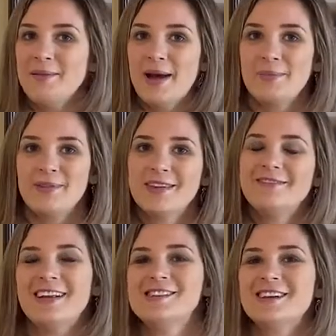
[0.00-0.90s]
Bible
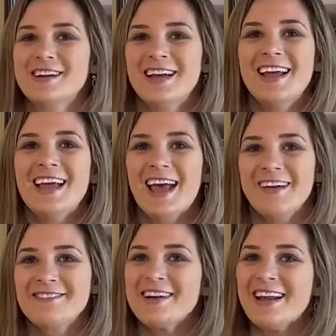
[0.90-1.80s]
Adventure.
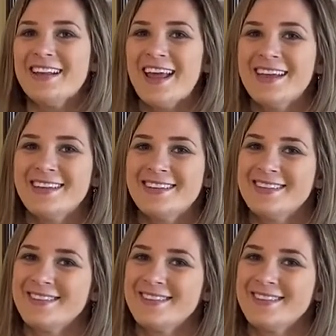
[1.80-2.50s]
Have a great day.